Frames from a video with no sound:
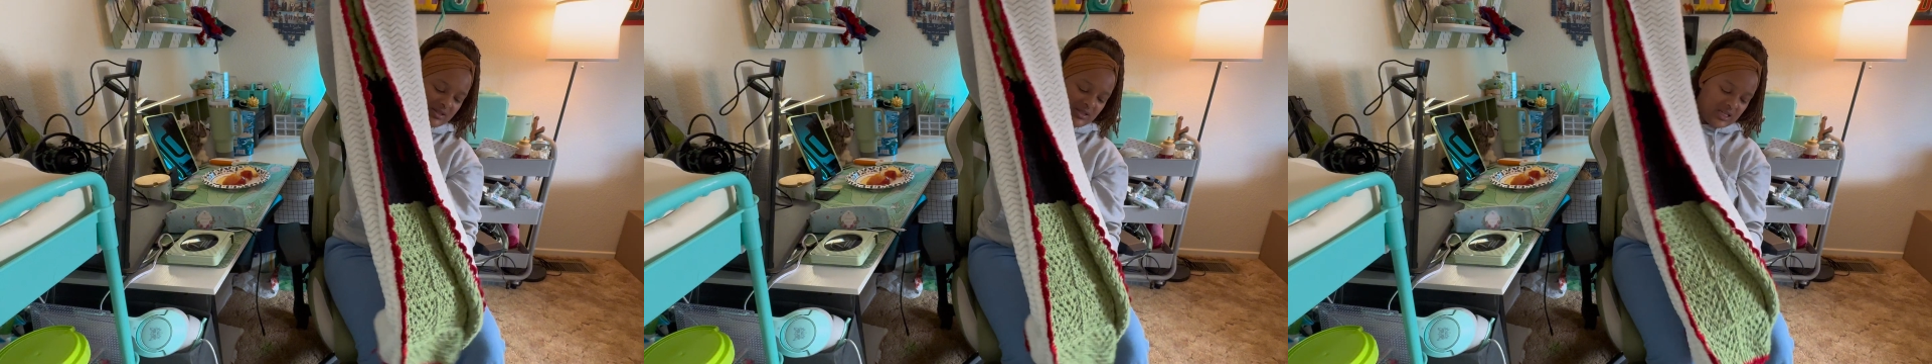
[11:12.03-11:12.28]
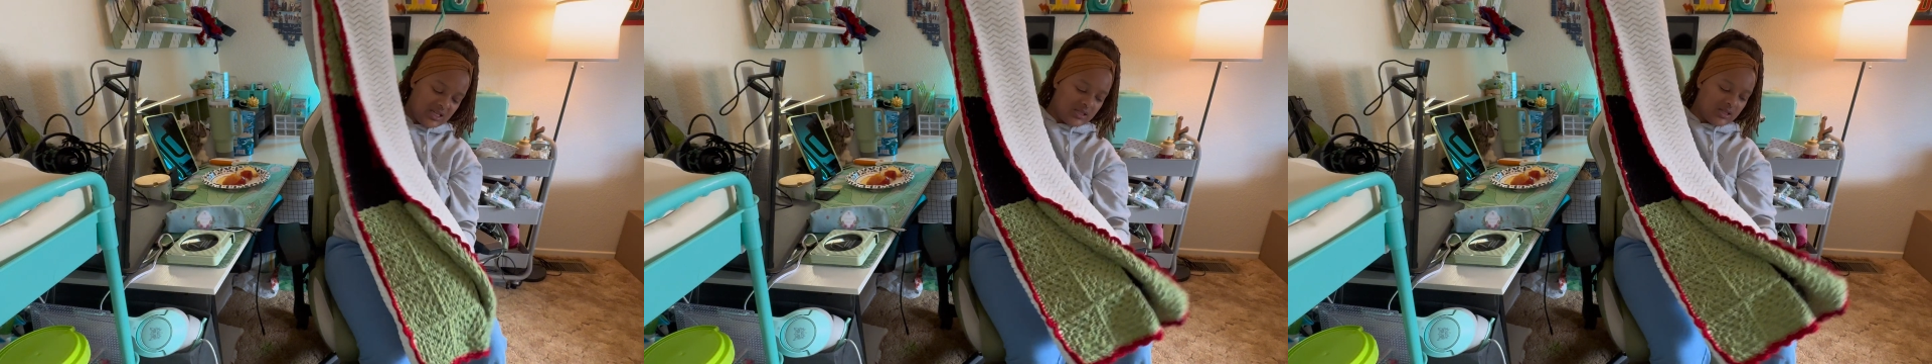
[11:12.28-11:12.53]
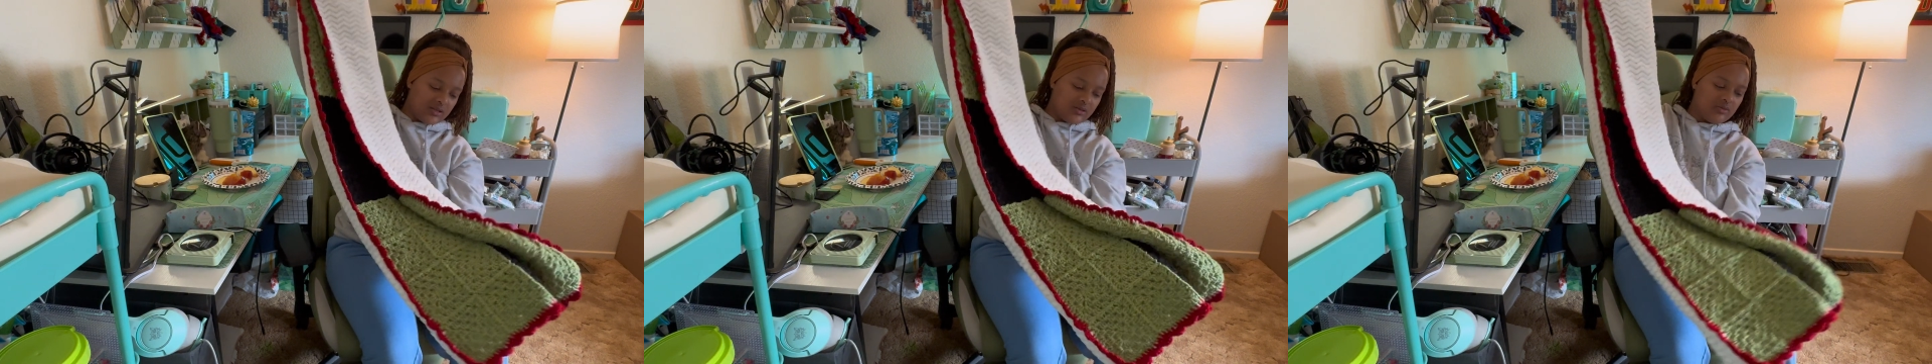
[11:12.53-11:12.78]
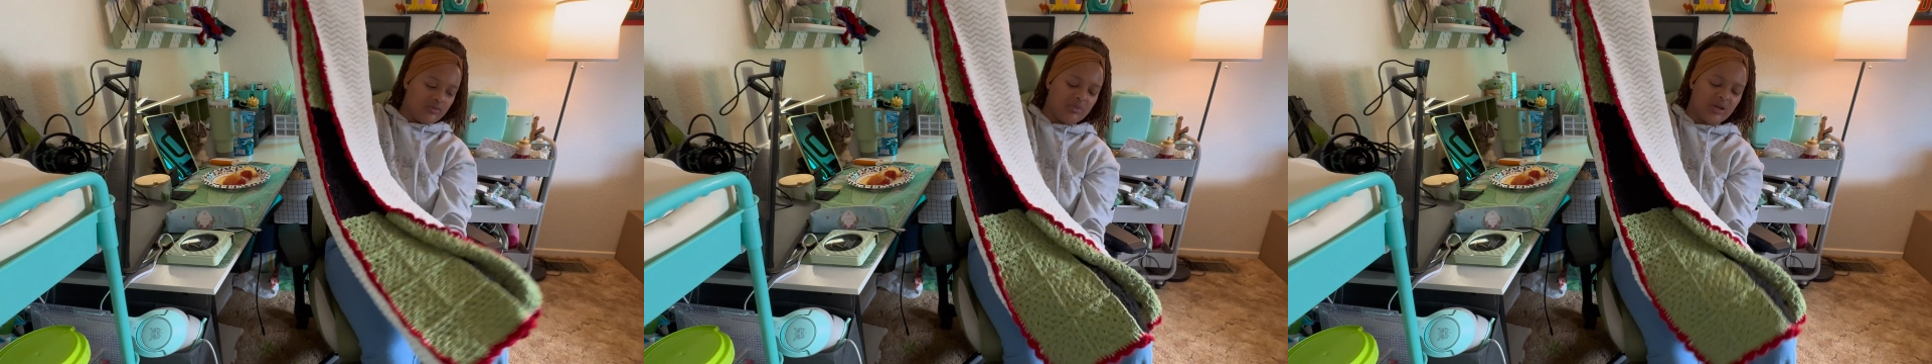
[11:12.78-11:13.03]
niece.
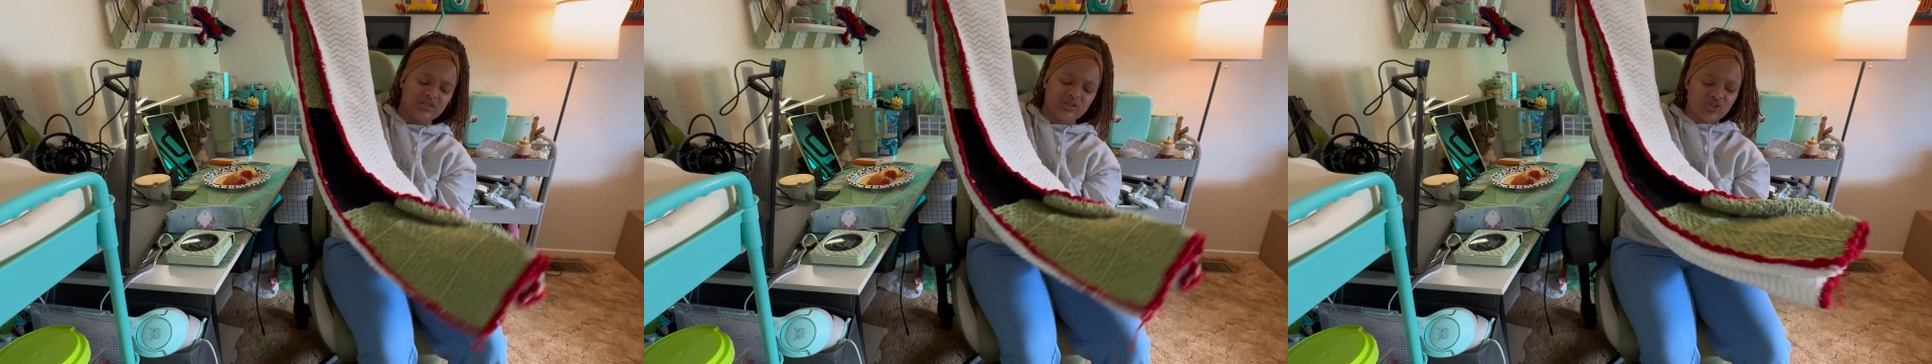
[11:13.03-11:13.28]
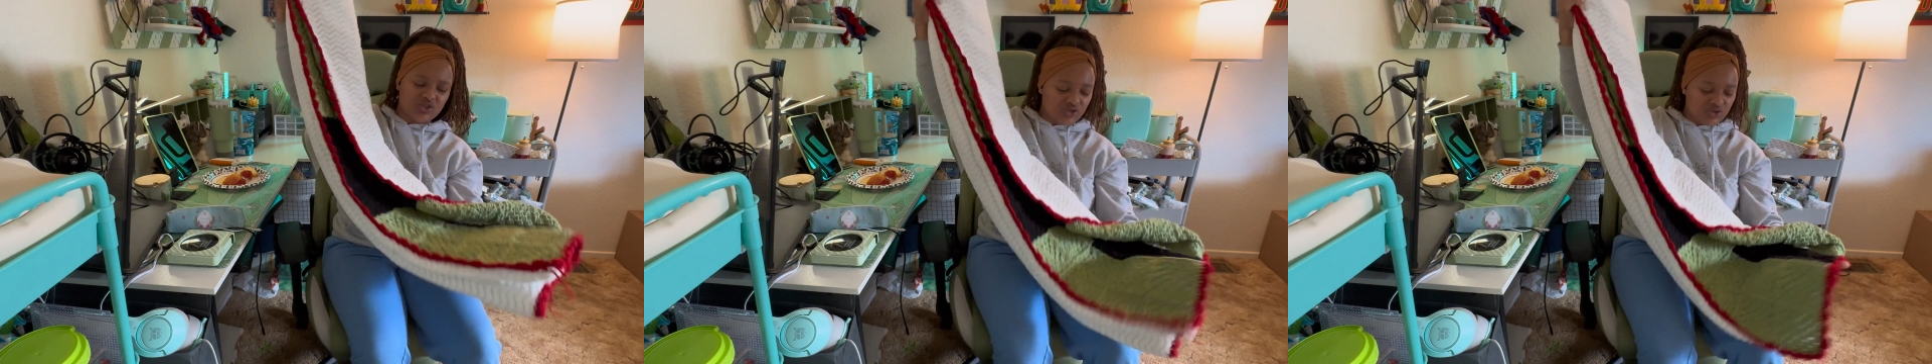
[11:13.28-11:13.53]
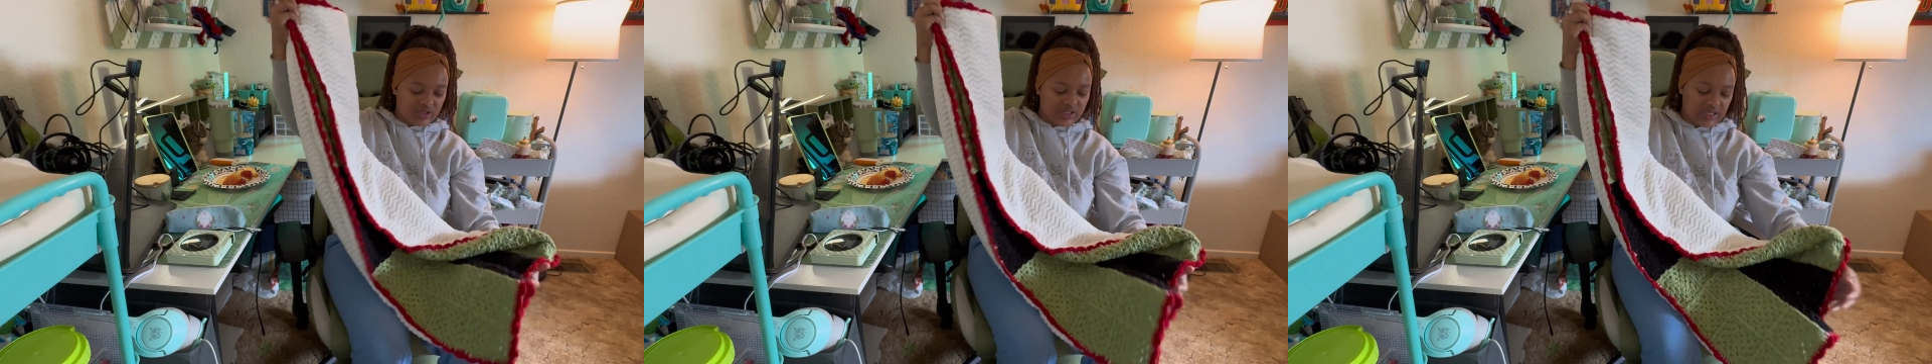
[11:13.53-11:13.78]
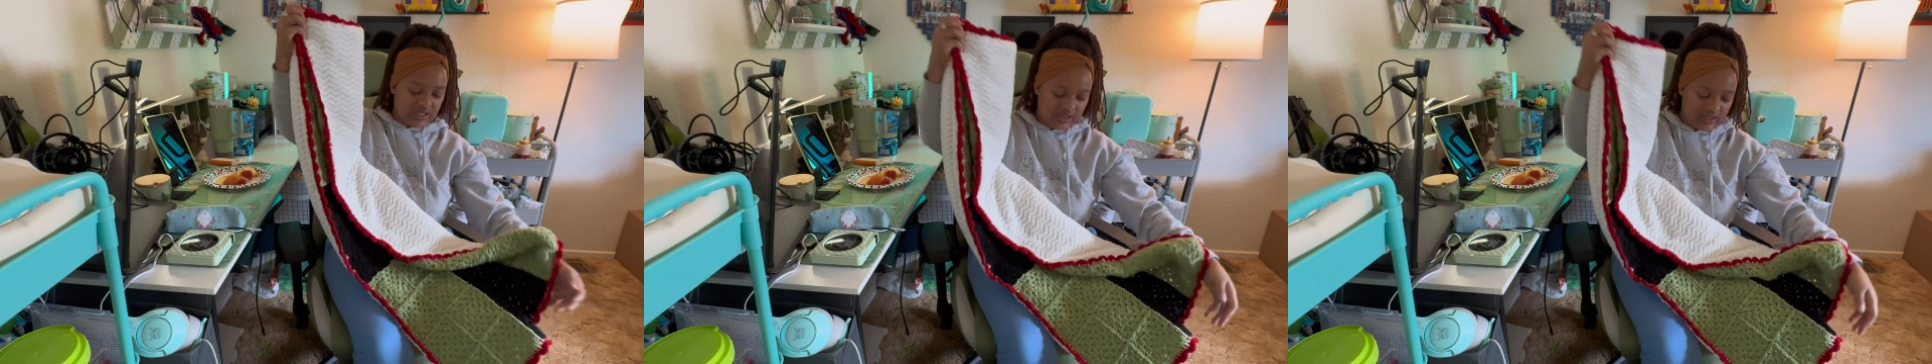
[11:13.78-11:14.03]
My sister's
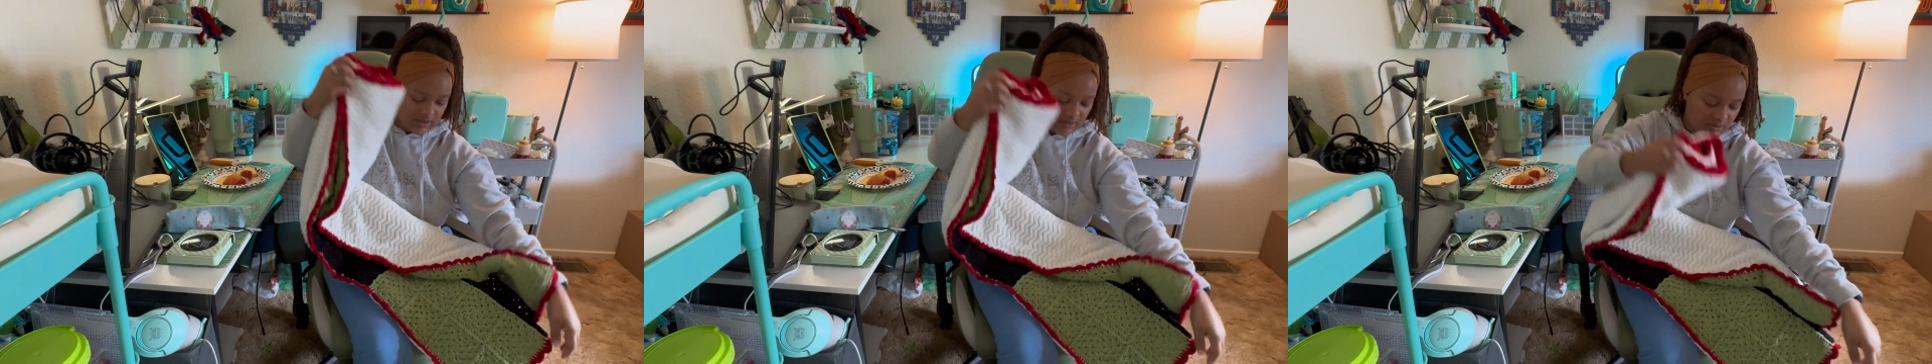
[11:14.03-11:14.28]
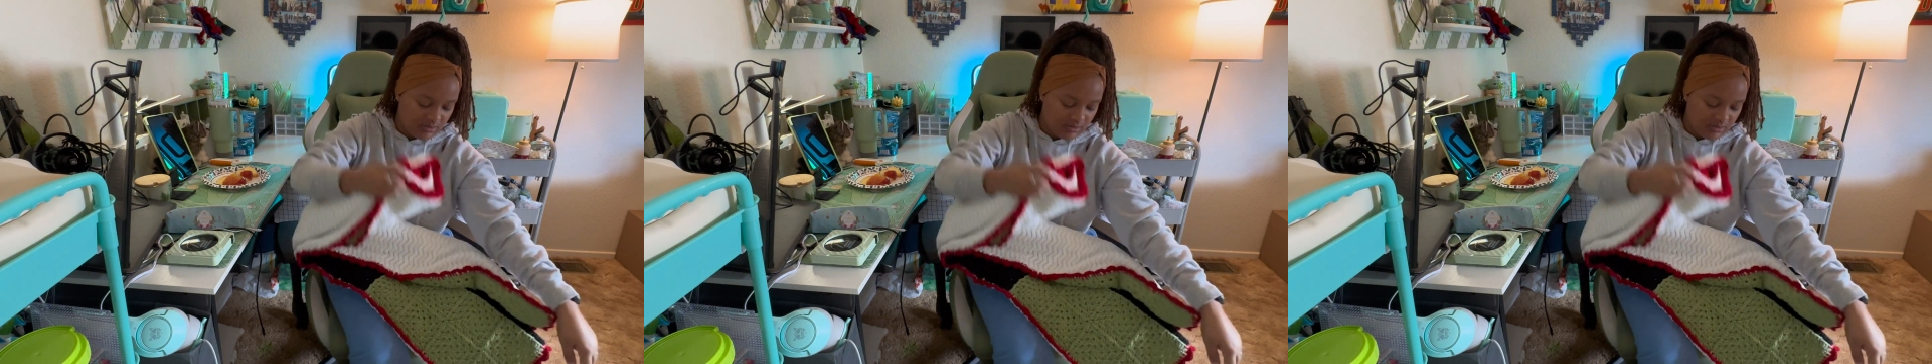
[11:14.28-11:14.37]
niece.